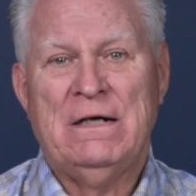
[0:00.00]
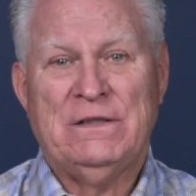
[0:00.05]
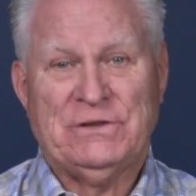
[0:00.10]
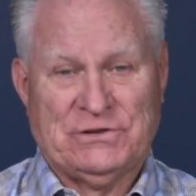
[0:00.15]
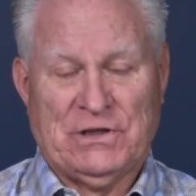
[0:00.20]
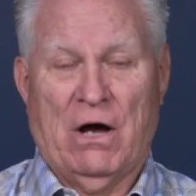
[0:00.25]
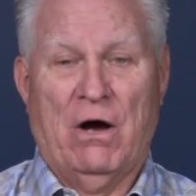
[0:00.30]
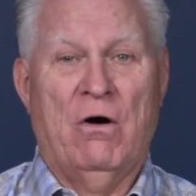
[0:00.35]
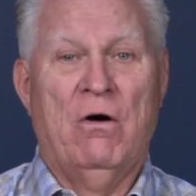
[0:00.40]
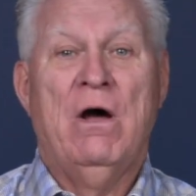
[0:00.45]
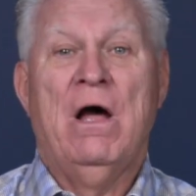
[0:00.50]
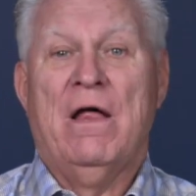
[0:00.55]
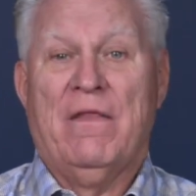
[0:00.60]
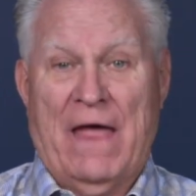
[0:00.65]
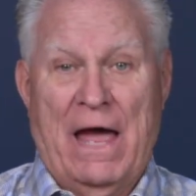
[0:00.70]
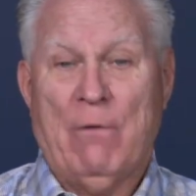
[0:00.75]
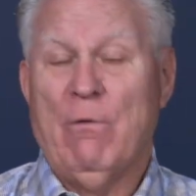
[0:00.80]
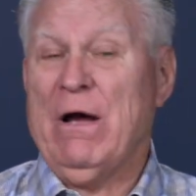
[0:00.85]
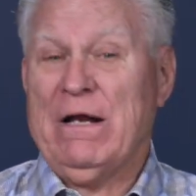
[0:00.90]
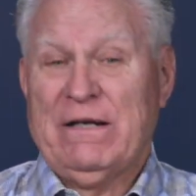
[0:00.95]
So
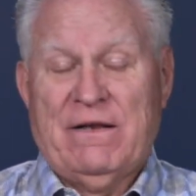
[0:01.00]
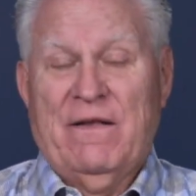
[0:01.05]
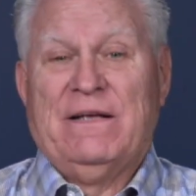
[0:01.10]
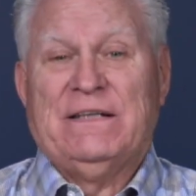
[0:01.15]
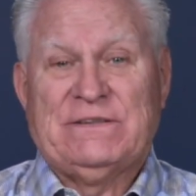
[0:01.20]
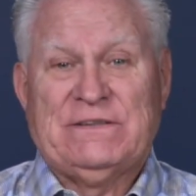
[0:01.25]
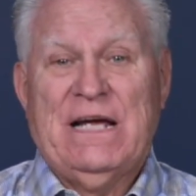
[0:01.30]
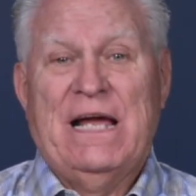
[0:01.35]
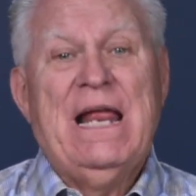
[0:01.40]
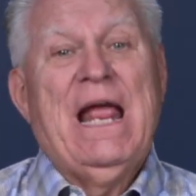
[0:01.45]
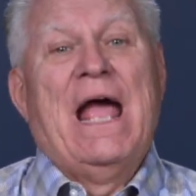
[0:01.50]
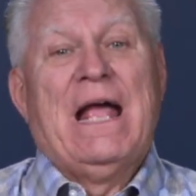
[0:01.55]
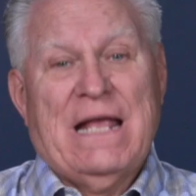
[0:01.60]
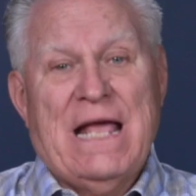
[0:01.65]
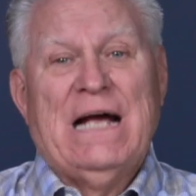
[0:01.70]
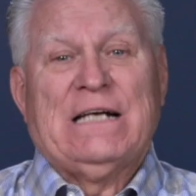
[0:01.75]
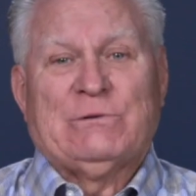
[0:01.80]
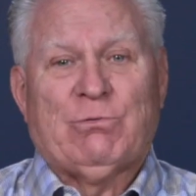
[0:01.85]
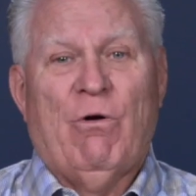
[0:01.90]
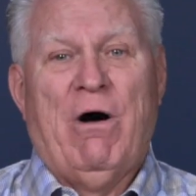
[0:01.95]
they went to the city, and
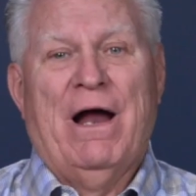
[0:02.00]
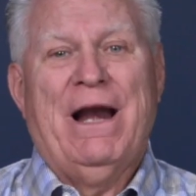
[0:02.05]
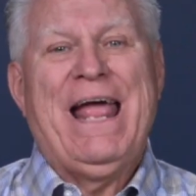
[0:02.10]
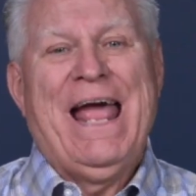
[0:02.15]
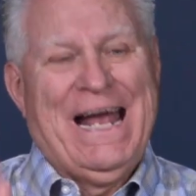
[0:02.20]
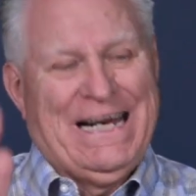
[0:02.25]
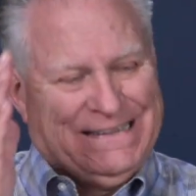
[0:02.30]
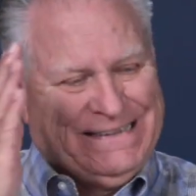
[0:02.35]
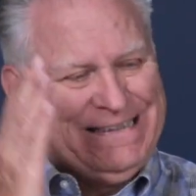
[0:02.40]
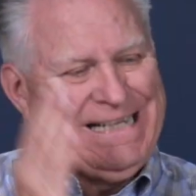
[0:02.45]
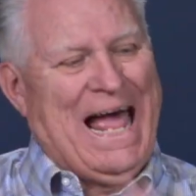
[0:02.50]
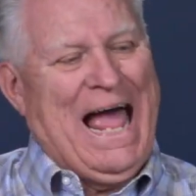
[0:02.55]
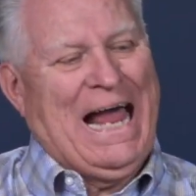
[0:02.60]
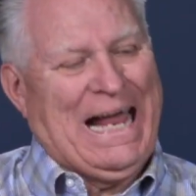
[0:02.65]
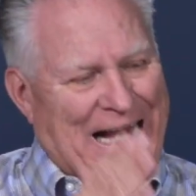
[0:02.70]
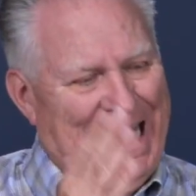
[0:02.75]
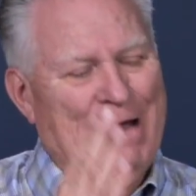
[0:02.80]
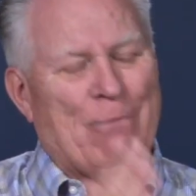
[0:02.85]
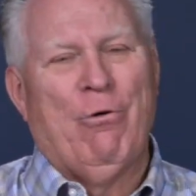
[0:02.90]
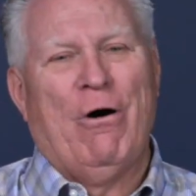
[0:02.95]
guess what?
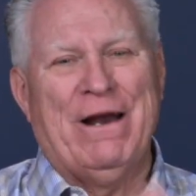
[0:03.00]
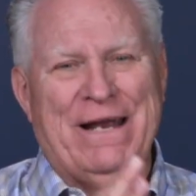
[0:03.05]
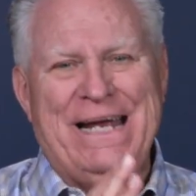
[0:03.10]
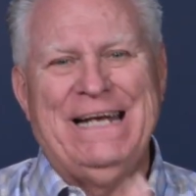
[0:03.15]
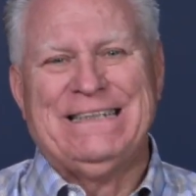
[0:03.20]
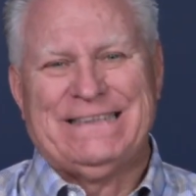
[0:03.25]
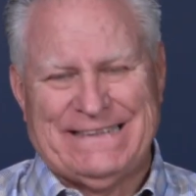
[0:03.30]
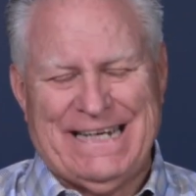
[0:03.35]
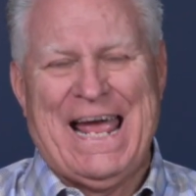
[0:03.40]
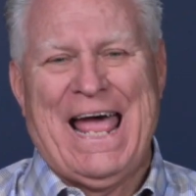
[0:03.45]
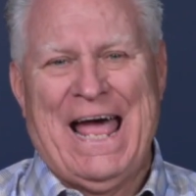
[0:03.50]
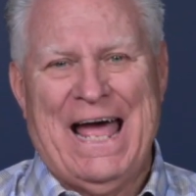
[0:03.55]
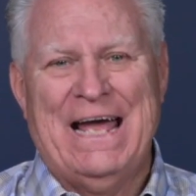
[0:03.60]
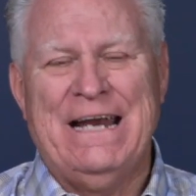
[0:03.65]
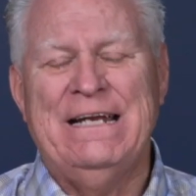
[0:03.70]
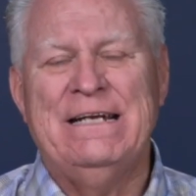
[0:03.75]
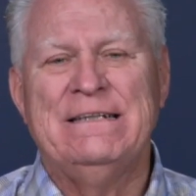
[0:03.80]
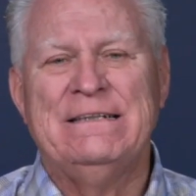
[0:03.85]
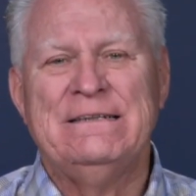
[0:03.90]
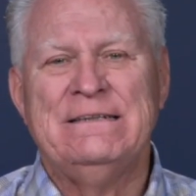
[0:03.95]
Exactly what he
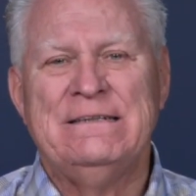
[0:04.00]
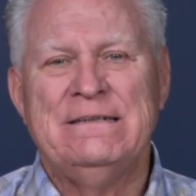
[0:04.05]
said.